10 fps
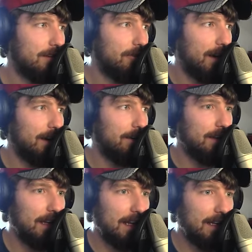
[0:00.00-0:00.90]
Great.
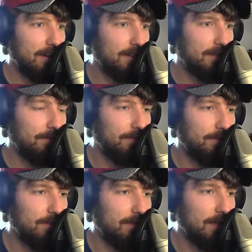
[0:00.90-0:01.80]
I hear
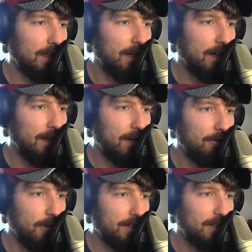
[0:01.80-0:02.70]
some
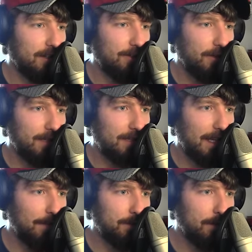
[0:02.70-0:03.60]
rushing
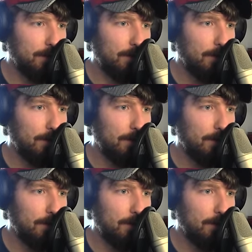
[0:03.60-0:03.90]
footsteps.